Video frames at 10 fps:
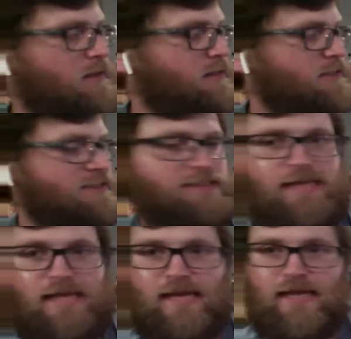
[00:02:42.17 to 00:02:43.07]
this is
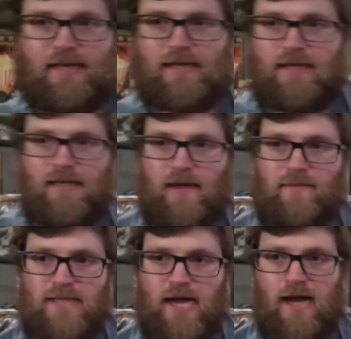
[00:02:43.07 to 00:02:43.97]
the end
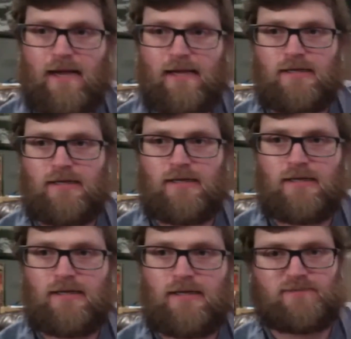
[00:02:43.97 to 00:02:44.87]
I'm tying. So
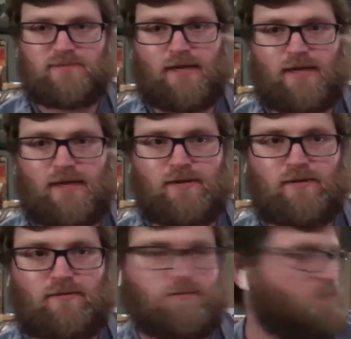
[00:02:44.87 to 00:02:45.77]
here's my end of
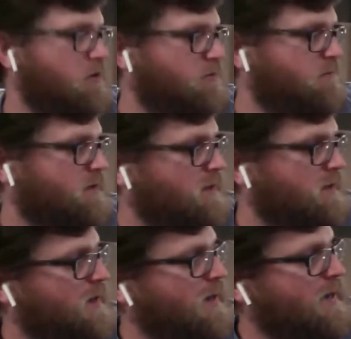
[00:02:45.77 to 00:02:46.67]
the rope.
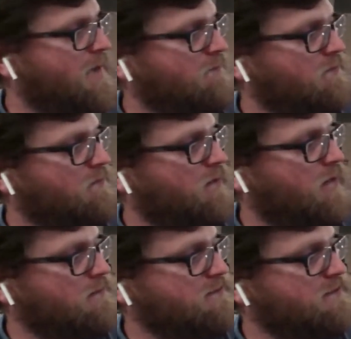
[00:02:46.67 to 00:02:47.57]
I have
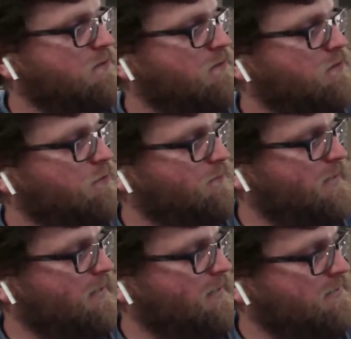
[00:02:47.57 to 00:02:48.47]
a single loop
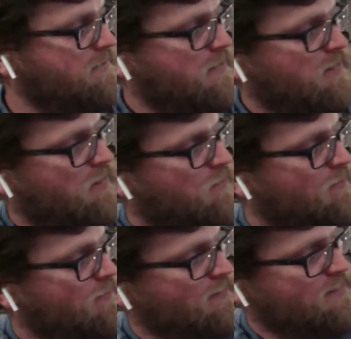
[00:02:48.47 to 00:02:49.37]
in it
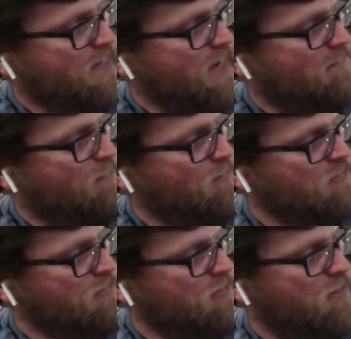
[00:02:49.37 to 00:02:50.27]
with the top
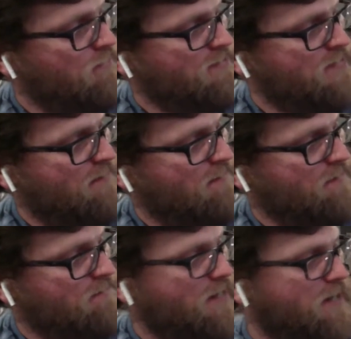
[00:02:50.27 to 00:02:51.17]
portion over top of
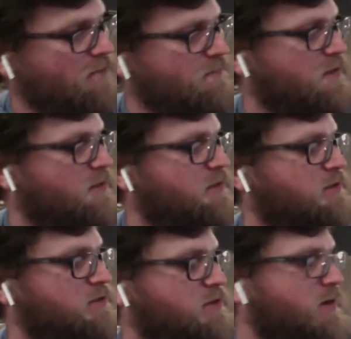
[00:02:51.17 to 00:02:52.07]
the bottom.
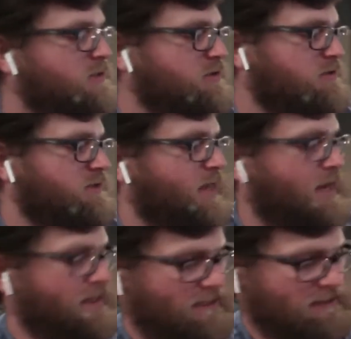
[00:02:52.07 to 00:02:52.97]
So as you
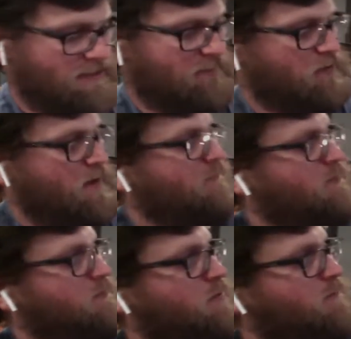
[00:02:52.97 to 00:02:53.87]
take this, if you have
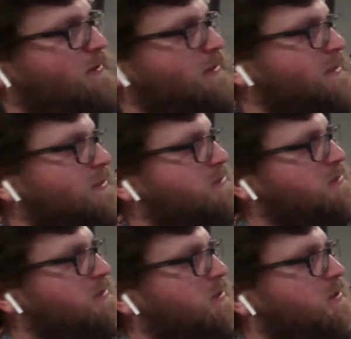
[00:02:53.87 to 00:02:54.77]
the rope like this,
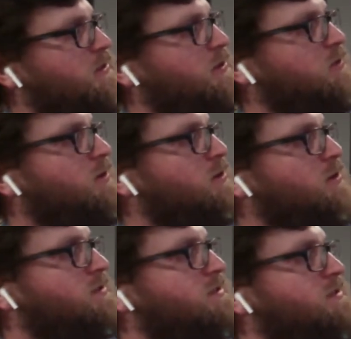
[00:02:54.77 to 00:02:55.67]
you want to
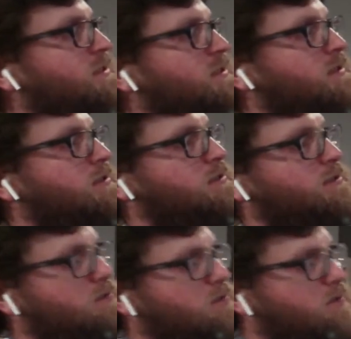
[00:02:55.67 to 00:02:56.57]
twist it
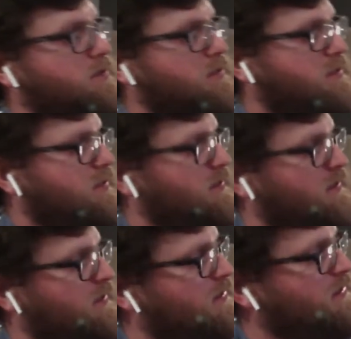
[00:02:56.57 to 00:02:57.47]
so that the